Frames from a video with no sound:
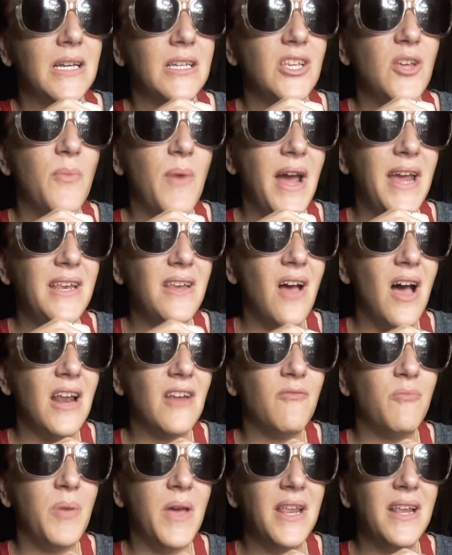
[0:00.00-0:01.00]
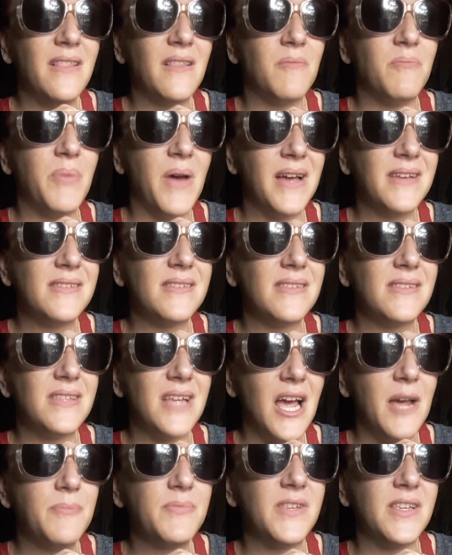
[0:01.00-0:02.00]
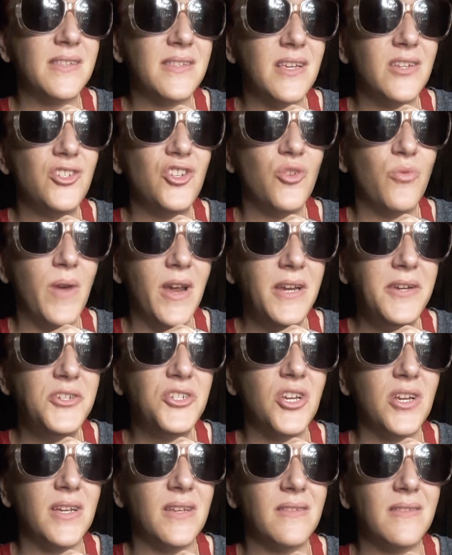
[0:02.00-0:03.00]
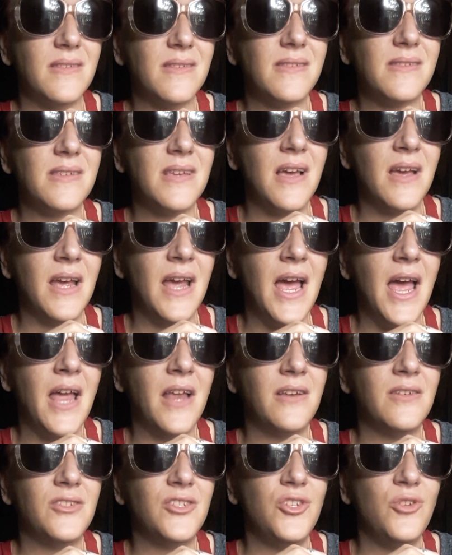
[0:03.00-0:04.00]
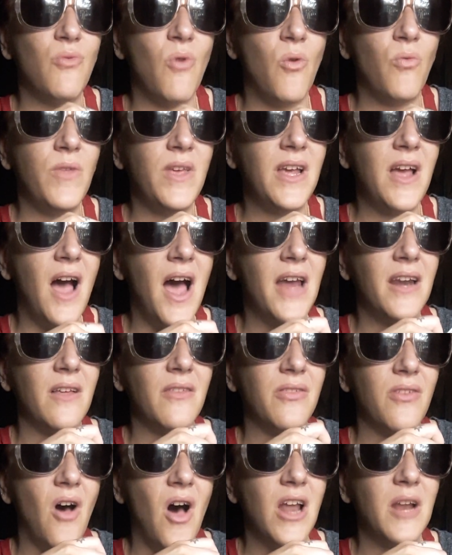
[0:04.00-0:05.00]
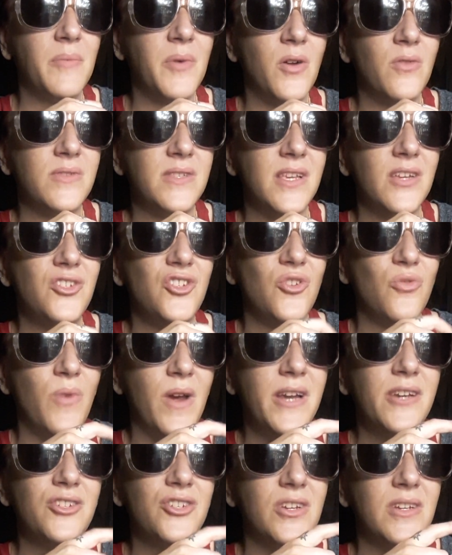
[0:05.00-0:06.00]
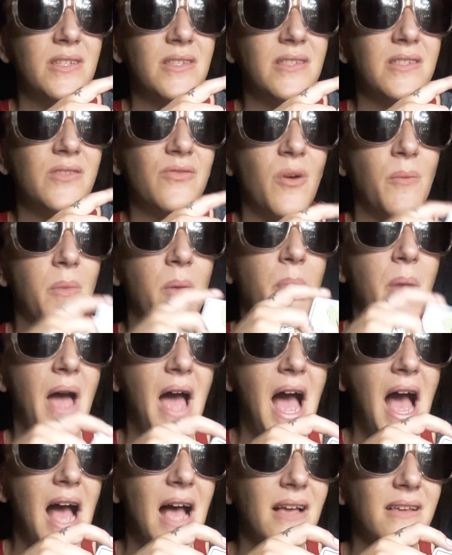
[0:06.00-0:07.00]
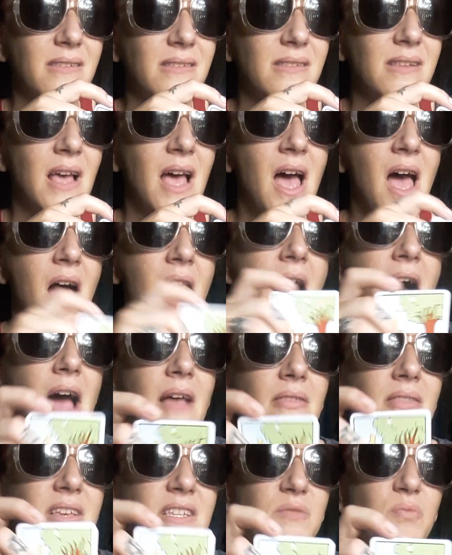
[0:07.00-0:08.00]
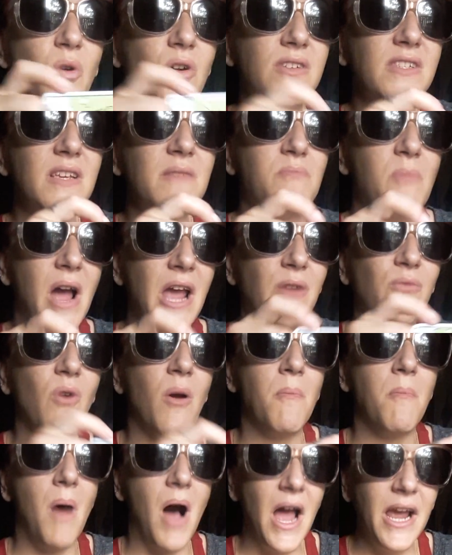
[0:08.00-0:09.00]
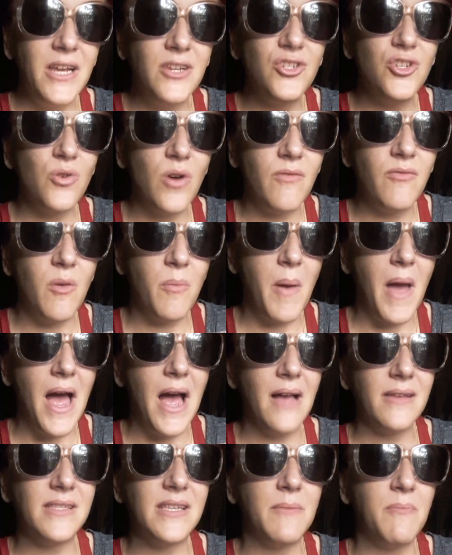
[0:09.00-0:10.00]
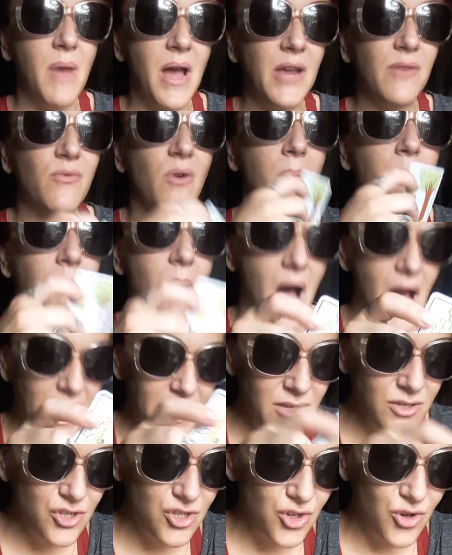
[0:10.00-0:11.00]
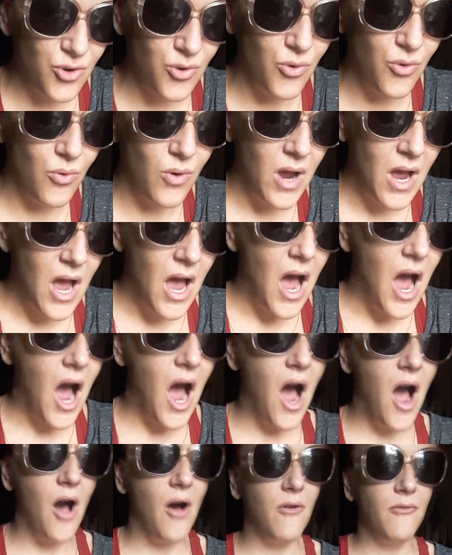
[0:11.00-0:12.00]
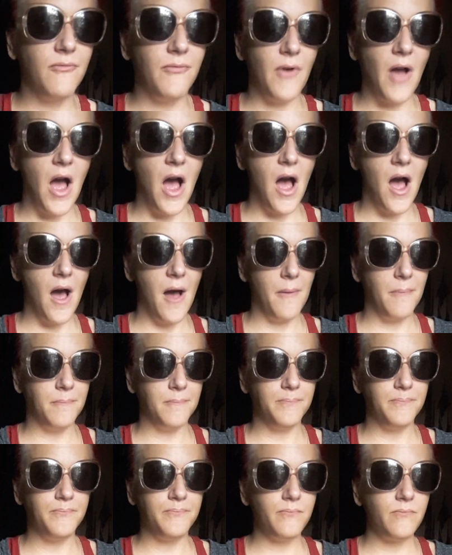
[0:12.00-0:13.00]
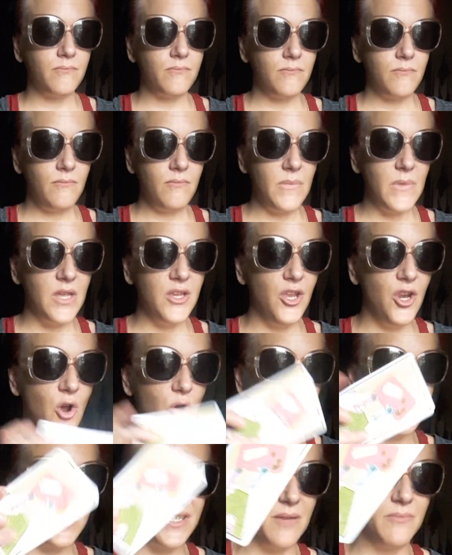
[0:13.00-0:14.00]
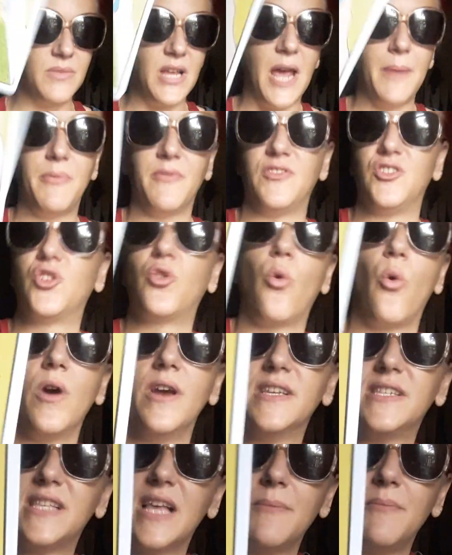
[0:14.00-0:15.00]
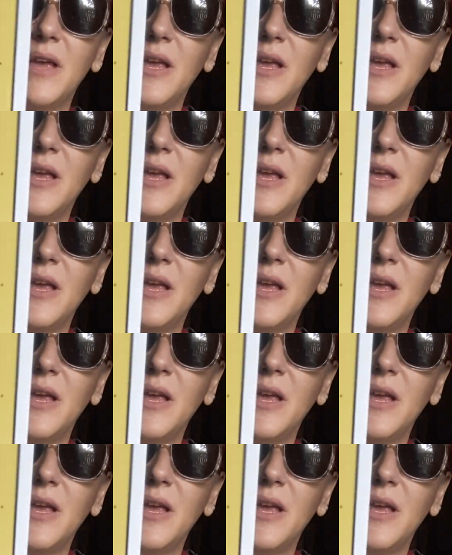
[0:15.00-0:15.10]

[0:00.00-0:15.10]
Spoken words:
you might not have been in the best types of situations, and you only kind of thought about situations from the past. This person might remind you of the past. It might remind you of, some type of choice that